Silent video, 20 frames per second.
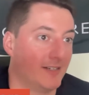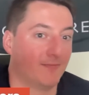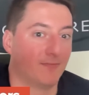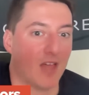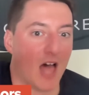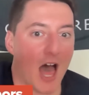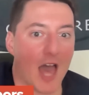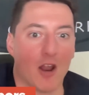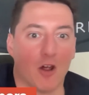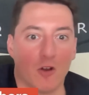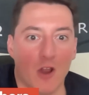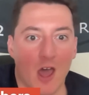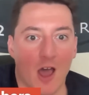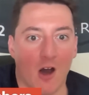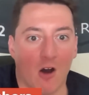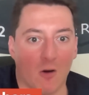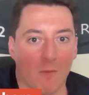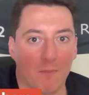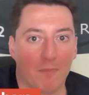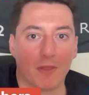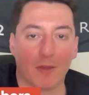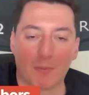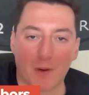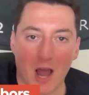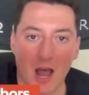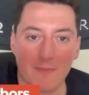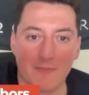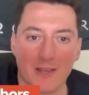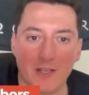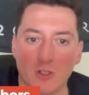I don't know. But the
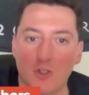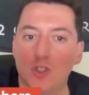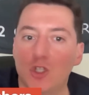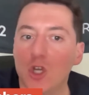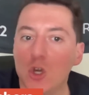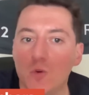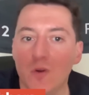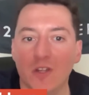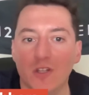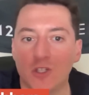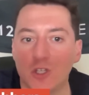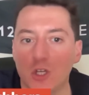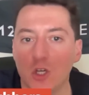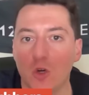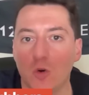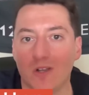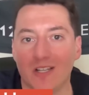problem is 2-2